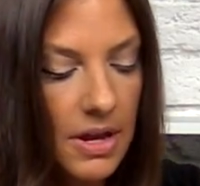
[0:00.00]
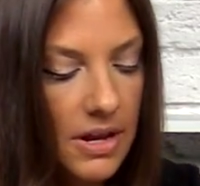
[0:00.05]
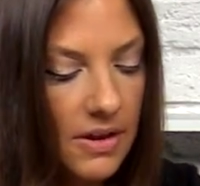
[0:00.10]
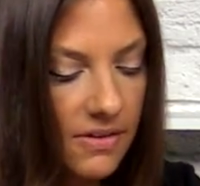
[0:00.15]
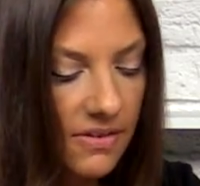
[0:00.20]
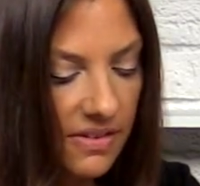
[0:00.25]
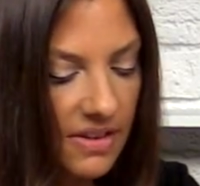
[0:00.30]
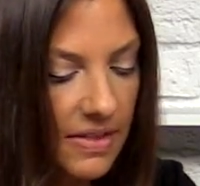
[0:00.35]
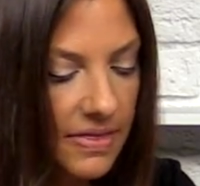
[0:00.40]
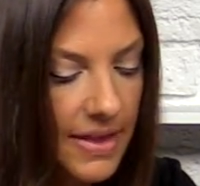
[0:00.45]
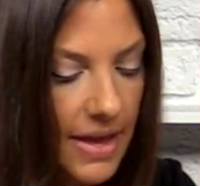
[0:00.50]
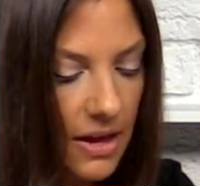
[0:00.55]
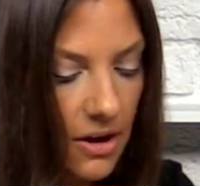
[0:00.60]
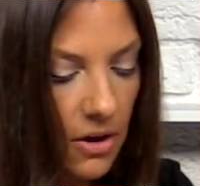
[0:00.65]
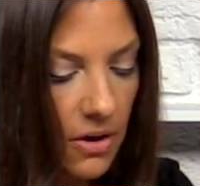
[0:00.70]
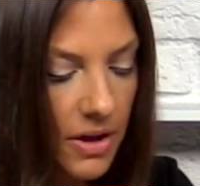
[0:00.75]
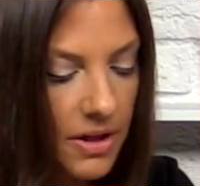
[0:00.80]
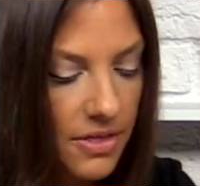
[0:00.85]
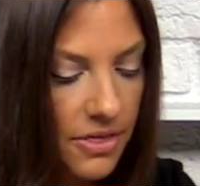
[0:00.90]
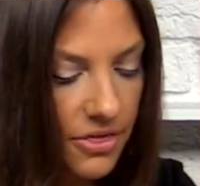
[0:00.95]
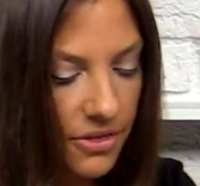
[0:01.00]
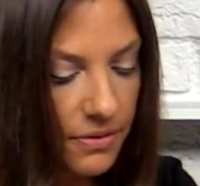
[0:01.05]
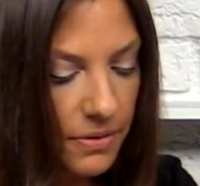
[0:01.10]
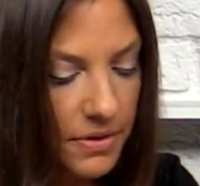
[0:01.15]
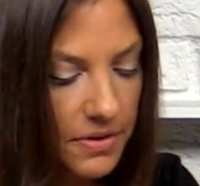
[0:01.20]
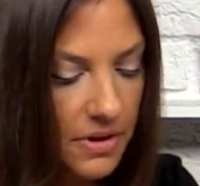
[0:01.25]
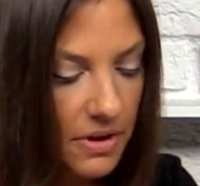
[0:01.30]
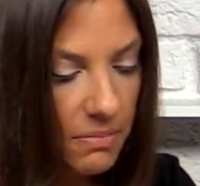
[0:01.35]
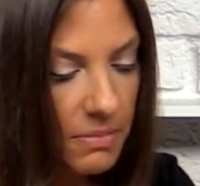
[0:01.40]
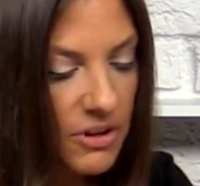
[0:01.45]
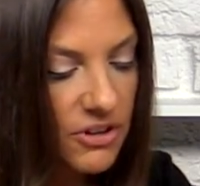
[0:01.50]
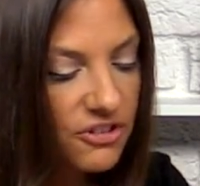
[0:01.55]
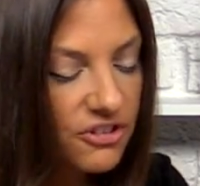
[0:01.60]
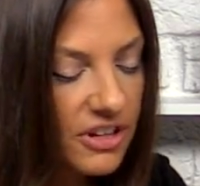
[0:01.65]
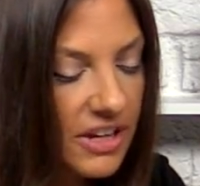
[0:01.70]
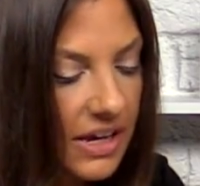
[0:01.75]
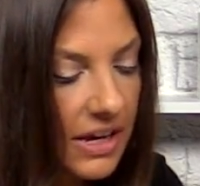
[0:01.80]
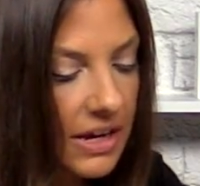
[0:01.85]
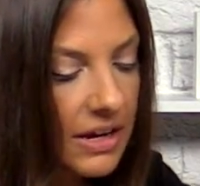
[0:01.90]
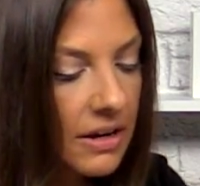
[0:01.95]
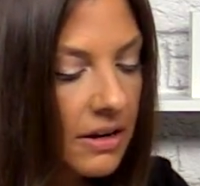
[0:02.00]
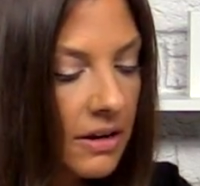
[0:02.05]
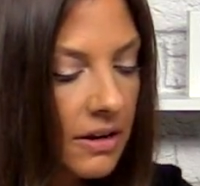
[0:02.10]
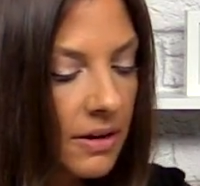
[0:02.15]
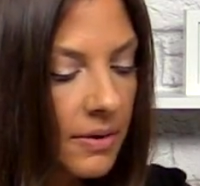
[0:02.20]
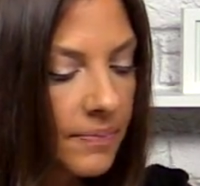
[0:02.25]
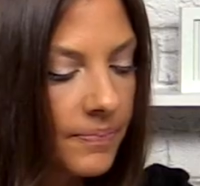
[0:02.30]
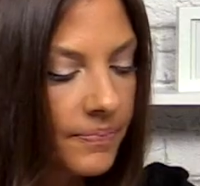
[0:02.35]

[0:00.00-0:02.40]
you send that on through your machine.